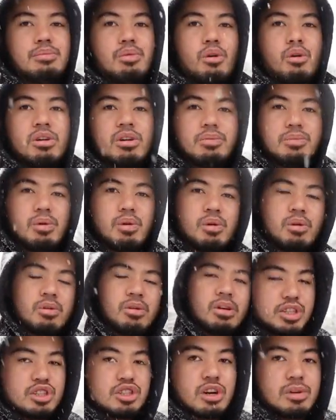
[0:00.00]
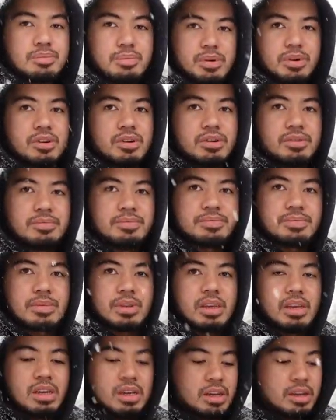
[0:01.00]
portable jumper
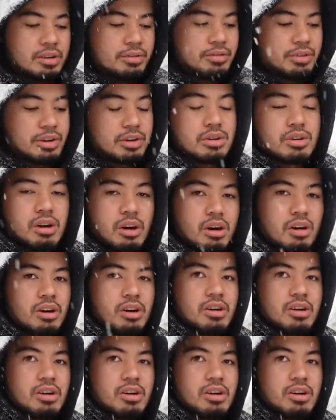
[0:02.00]
for your car.